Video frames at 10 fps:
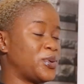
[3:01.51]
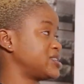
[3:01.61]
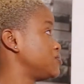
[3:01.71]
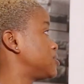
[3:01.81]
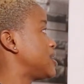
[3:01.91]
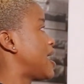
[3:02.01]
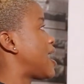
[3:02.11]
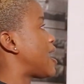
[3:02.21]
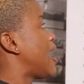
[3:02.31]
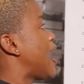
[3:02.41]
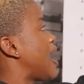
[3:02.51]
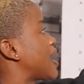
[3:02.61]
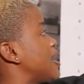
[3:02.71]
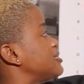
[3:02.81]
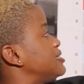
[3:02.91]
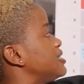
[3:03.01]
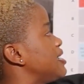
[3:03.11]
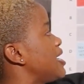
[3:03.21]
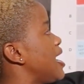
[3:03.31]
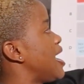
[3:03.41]
person will say, I can
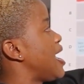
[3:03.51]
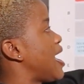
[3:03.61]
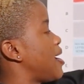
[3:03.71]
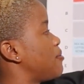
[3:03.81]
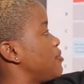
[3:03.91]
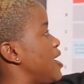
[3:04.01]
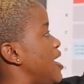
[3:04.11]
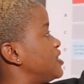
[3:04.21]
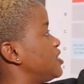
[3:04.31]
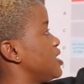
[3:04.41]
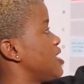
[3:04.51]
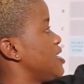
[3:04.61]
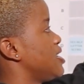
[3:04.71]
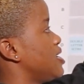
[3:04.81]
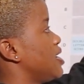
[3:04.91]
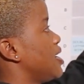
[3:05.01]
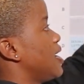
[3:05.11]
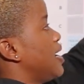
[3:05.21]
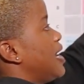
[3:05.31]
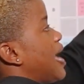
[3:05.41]
see H-E,
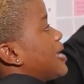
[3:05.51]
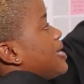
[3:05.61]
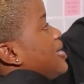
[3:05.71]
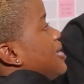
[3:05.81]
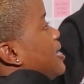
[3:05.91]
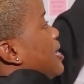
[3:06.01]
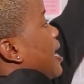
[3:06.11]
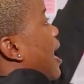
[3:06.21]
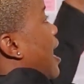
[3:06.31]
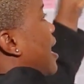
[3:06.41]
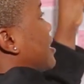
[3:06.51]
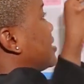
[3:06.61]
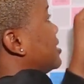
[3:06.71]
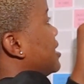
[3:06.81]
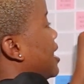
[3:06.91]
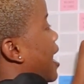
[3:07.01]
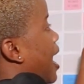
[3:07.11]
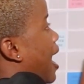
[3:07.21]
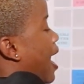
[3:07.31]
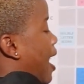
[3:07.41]
like E. I can see
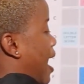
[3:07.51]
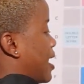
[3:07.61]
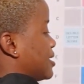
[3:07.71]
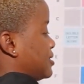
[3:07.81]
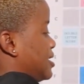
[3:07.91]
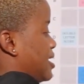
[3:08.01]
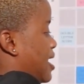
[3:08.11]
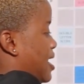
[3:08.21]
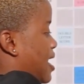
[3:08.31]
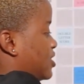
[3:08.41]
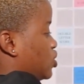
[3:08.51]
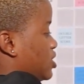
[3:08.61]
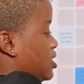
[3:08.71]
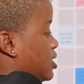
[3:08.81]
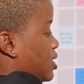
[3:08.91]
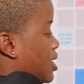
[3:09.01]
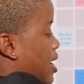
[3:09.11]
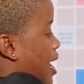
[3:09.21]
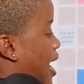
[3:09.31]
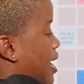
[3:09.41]
H-E.
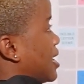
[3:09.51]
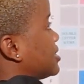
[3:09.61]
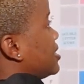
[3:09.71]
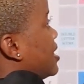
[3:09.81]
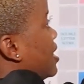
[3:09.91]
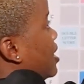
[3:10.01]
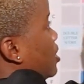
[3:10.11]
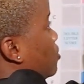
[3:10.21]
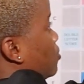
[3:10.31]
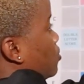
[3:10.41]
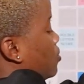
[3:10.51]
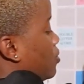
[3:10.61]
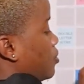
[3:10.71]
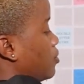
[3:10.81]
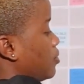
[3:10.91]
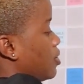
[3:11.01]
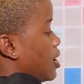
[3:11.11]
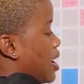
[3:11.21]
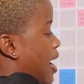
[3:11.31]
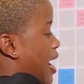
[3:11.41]
I can see E-U.
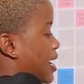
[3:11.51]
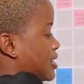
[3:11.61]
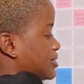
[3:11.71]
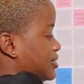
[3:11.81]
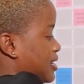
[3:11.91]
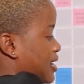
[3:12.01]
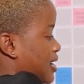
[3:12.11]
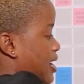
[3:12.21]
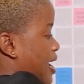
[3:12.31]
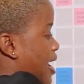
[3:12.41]
I can see